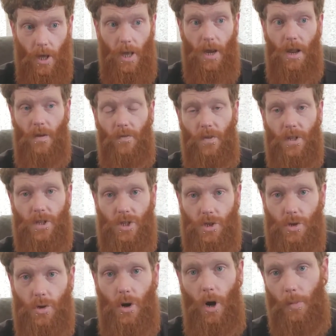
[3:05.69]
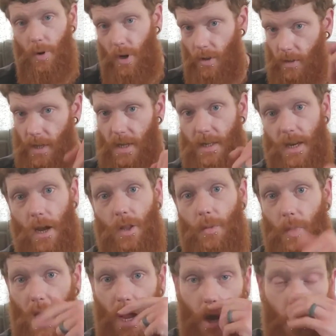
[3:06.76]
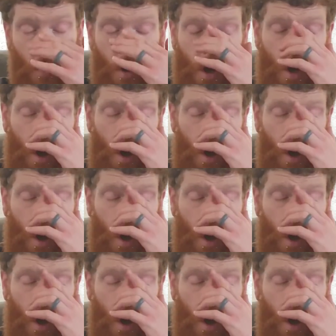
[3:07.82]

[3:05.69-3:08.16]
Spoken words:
and if it's true, I'll put a link down in the bio.